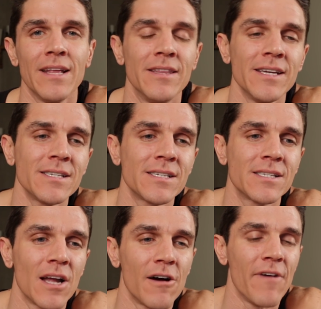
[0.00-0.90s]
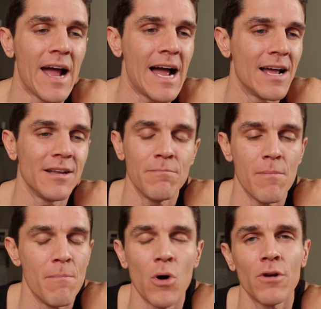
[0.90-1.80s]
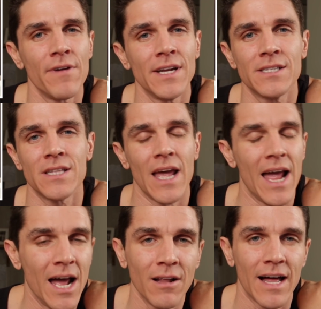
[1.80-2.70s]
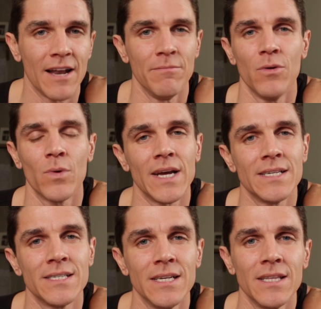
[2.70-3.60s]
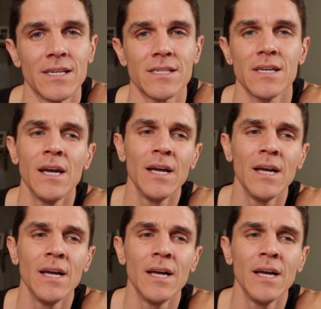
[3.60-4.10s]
This stuff it motivates the hell out of me when I see this.